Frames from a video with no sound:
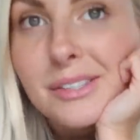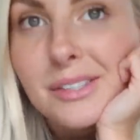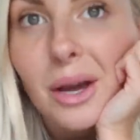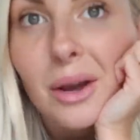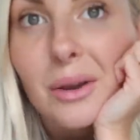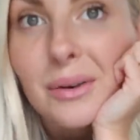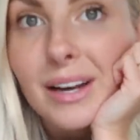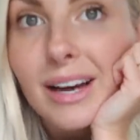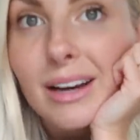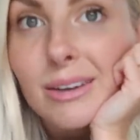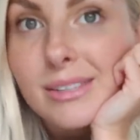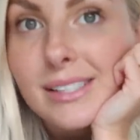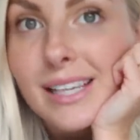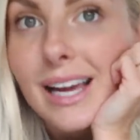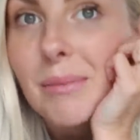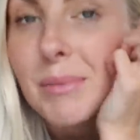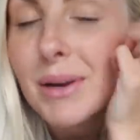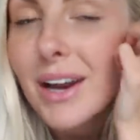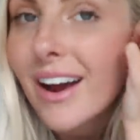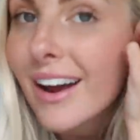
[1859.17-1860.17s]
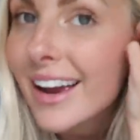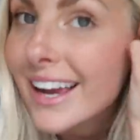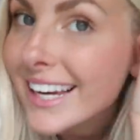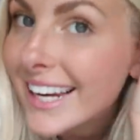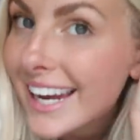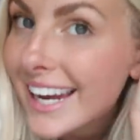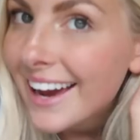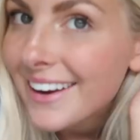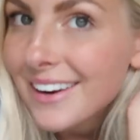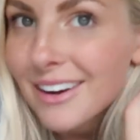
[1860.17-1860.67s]
So now Sam and I
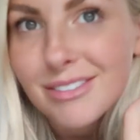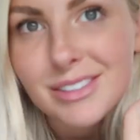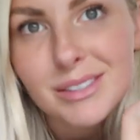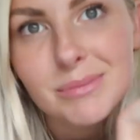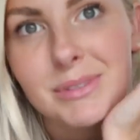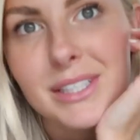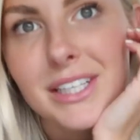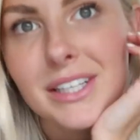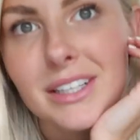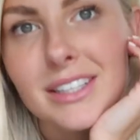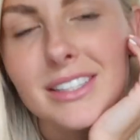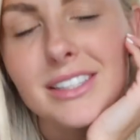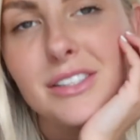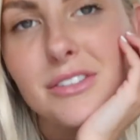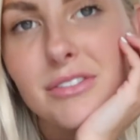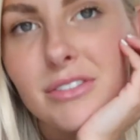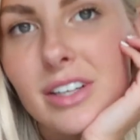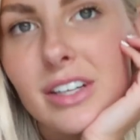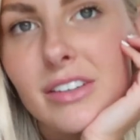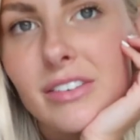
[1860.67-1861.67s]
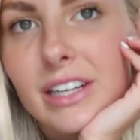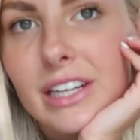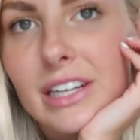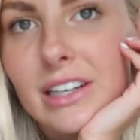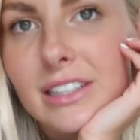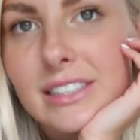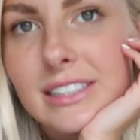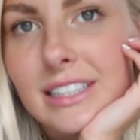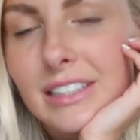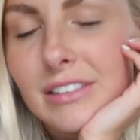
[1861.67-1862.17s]
head out for some dinner because it's a really, really
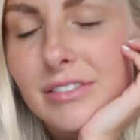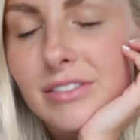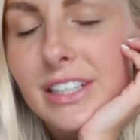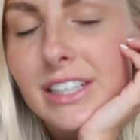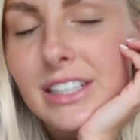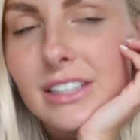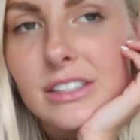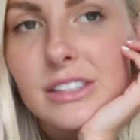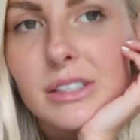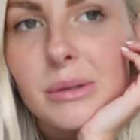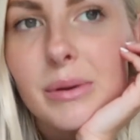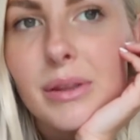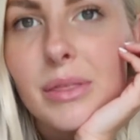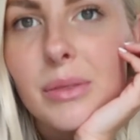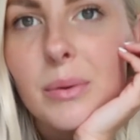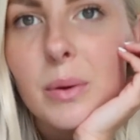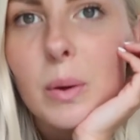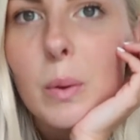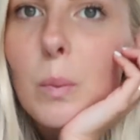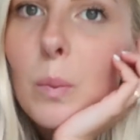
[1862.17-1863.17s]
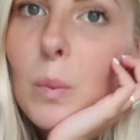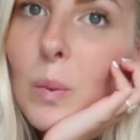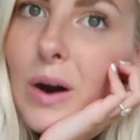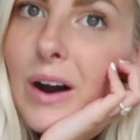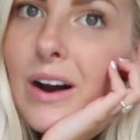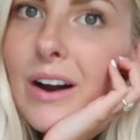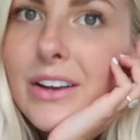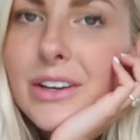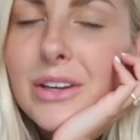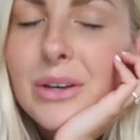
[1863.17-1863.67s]
nice evening, so we thought,
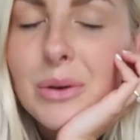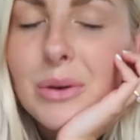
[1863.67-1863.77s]
why